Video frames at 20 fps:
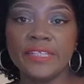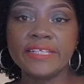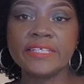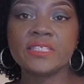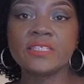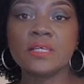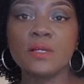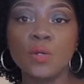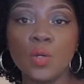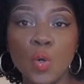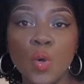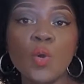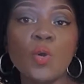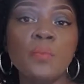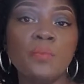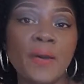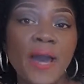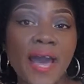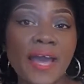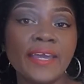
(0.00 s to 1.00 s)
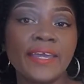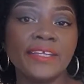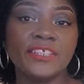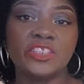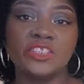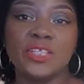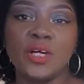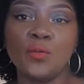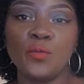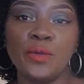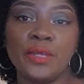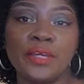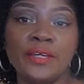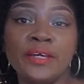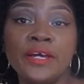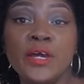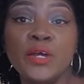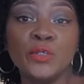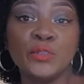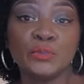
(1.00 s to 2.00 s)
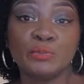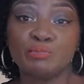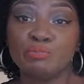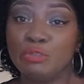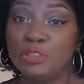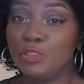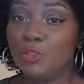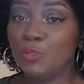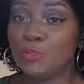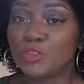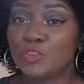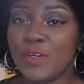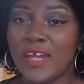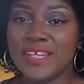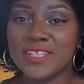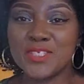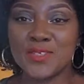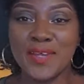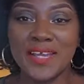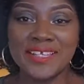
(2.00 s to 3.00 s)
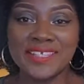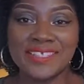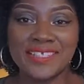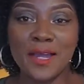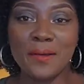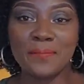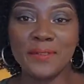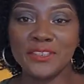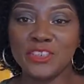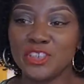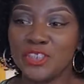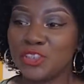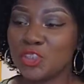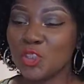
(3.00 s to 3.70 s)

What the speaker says: It's a whole package that we're trying to establish it.